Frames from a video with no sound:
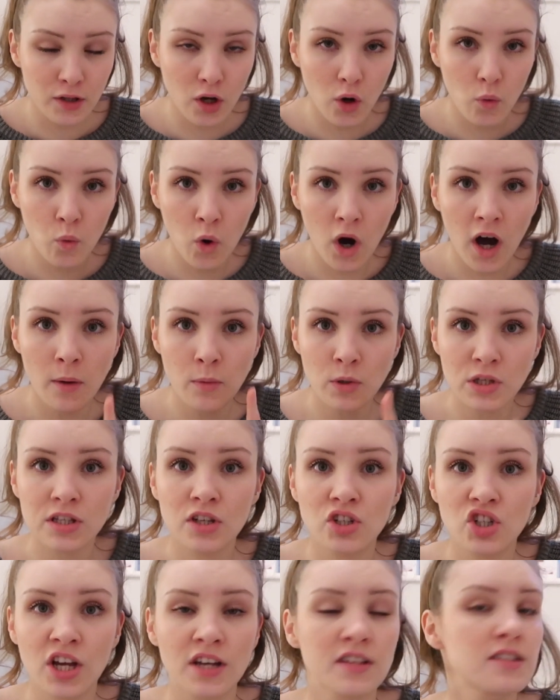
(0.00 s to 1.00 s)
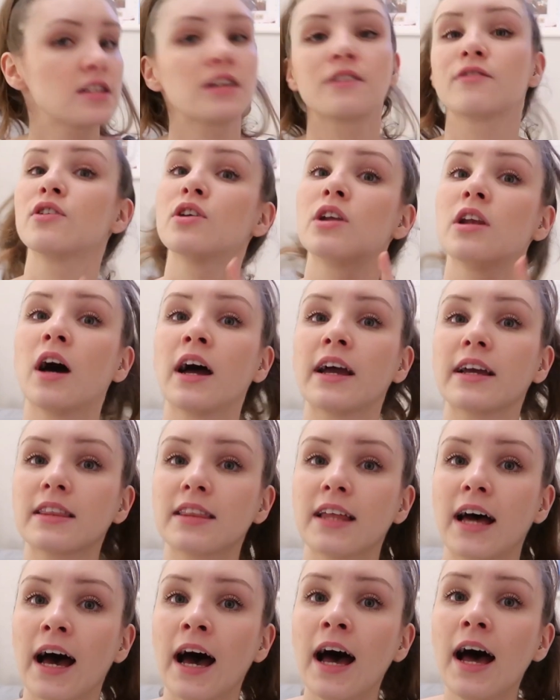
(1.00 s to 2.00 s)
What I would suggest, if you're like
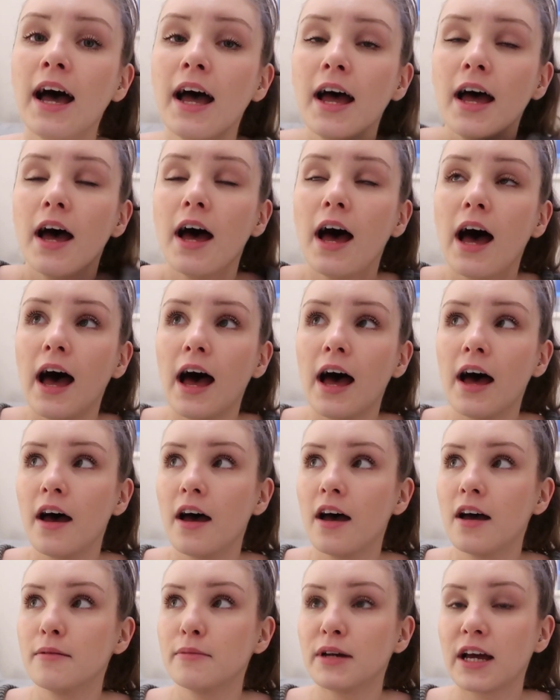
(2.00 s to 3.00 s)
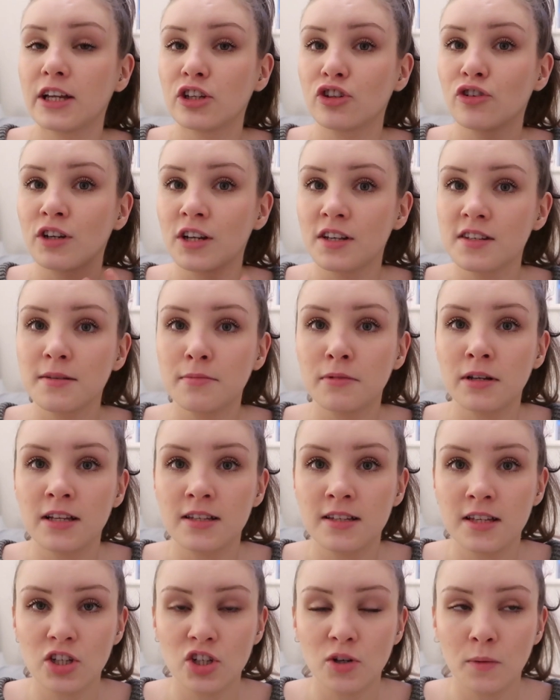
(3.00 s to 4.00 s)
that and you're in a similar
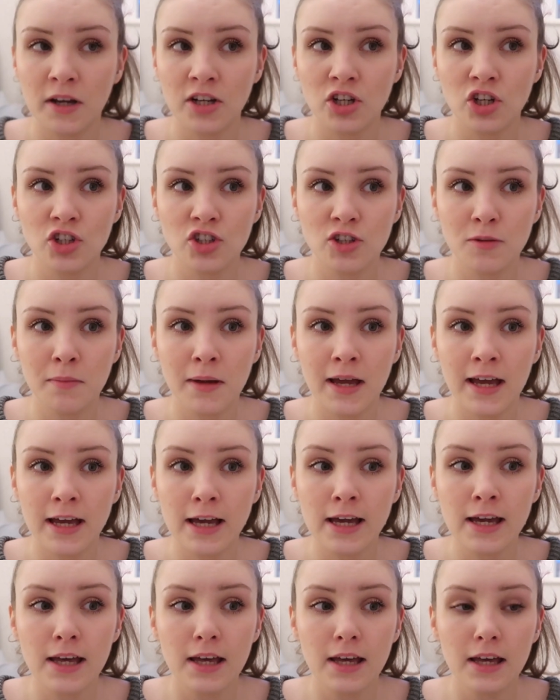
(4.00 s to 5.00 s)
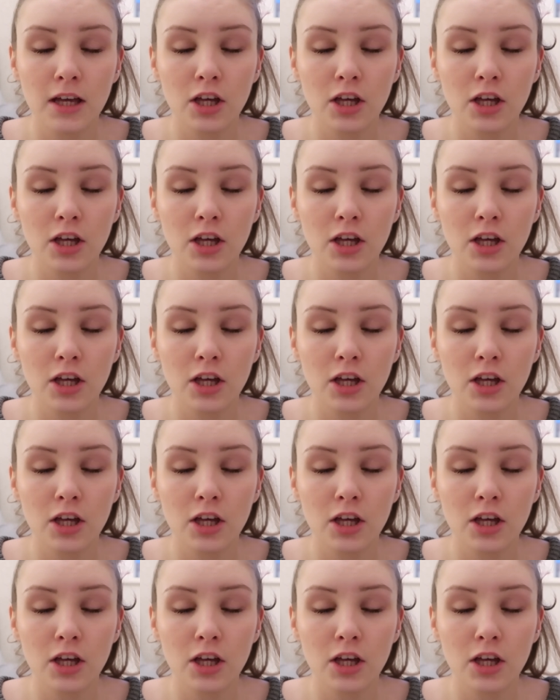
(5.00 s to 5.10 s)
situation to me,